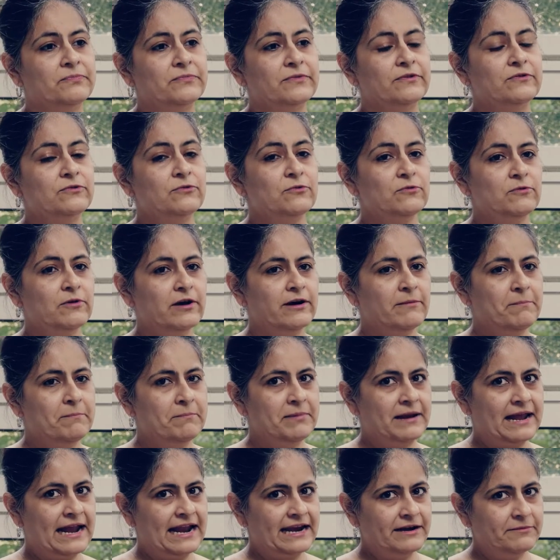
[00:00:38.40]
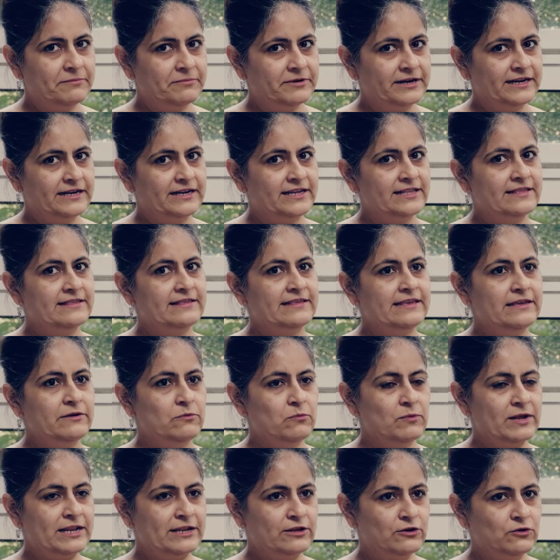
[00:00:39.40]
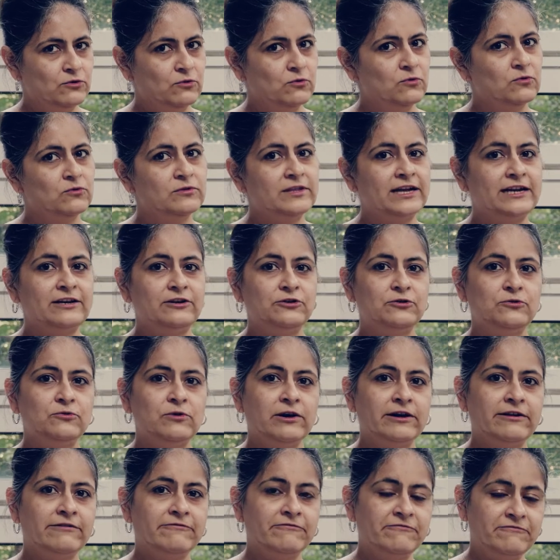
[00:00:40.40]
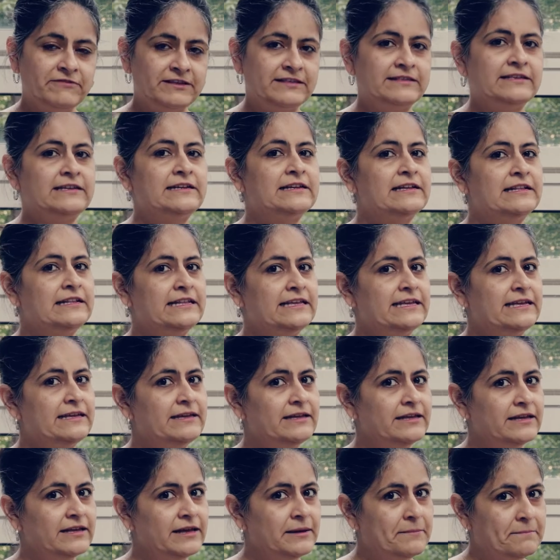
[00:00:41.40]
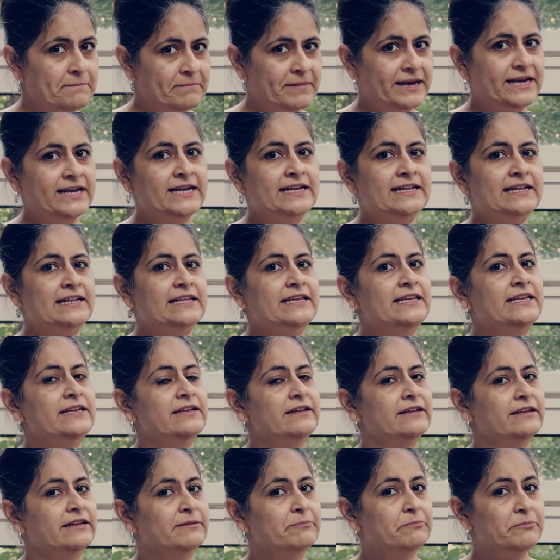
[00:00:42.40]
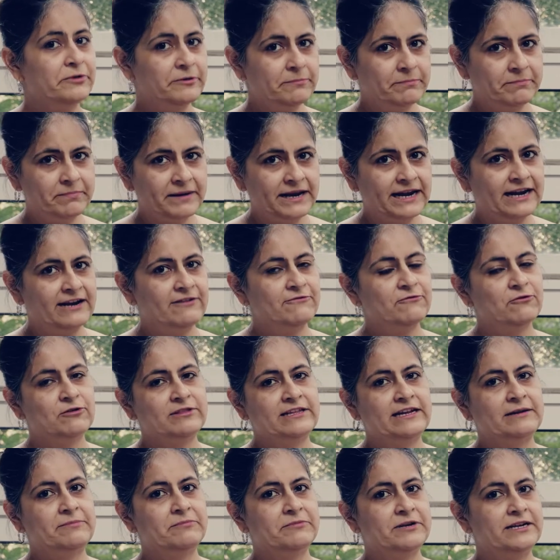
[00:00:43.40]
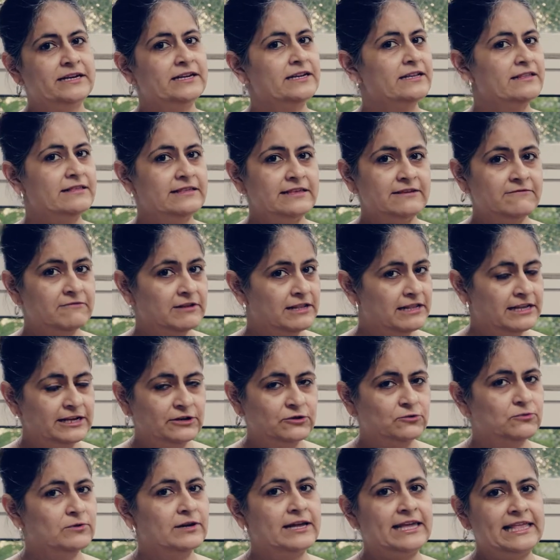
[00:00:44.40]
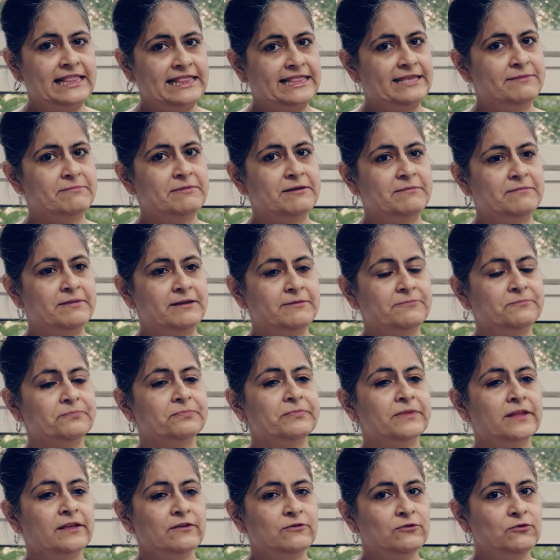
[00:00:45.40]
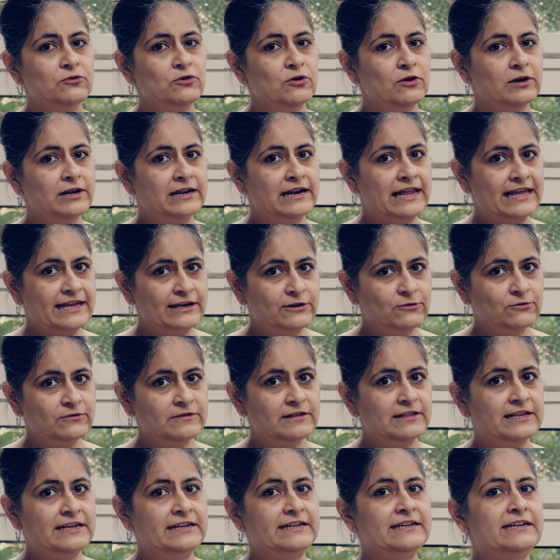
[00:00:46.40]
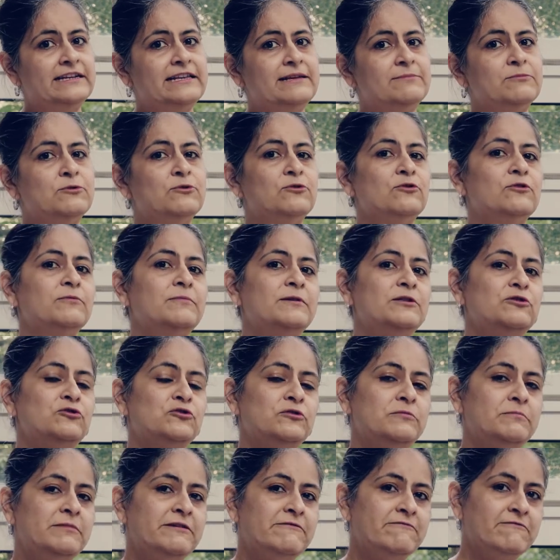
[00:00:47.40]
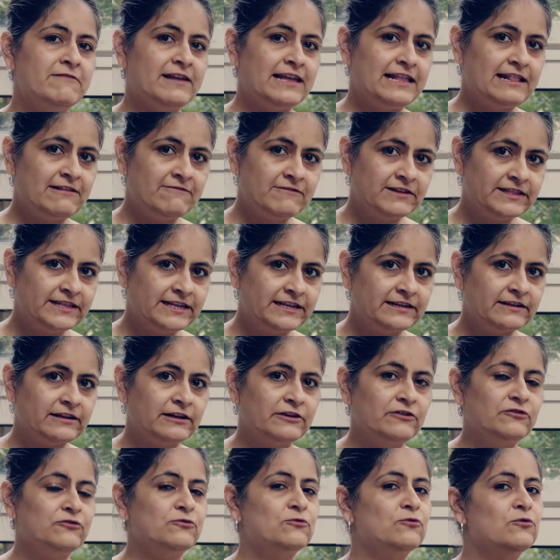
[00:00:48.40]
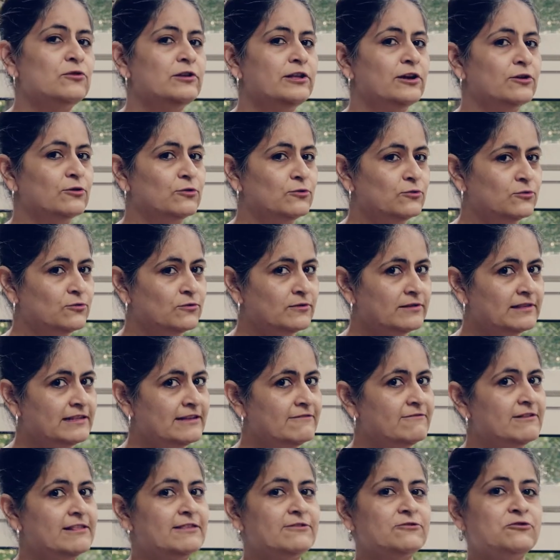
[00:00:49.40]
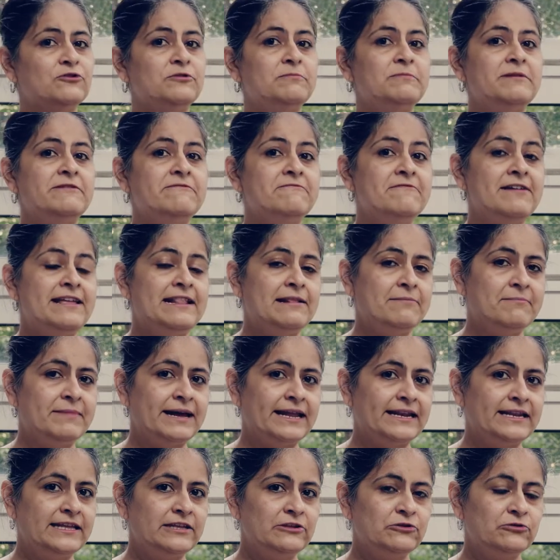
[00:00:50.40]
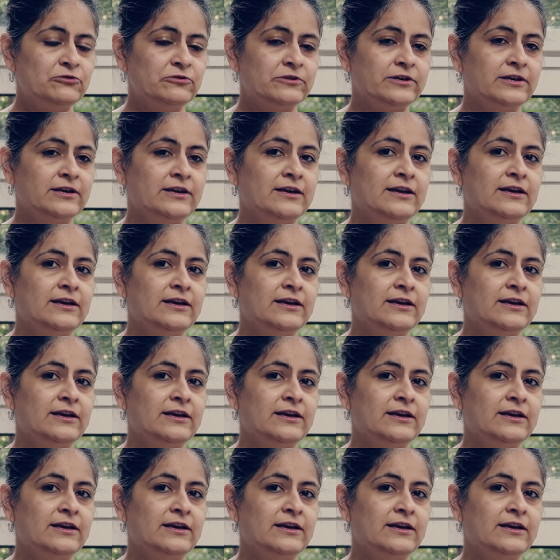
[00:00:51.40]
So a planned pregnancy, when you know that you are physically, mentally prepared for that pregnancy, will lead to a healthy baby. So your glycosylated hemoglobin should be well within control. Your glucose levels should be well managed.